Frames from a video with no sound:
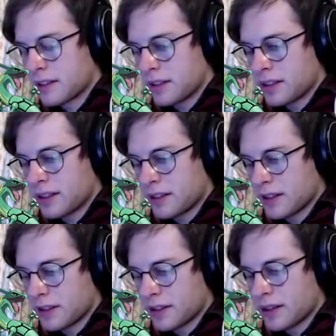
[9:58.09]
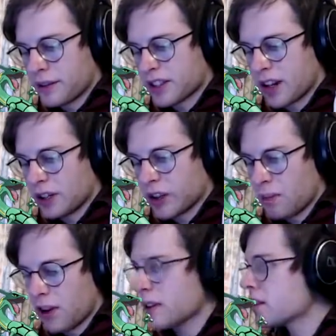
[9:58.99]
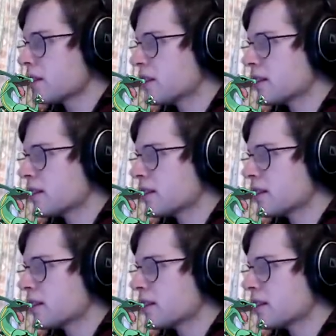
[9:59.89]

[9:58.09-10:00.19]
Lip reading: But now I'm forced to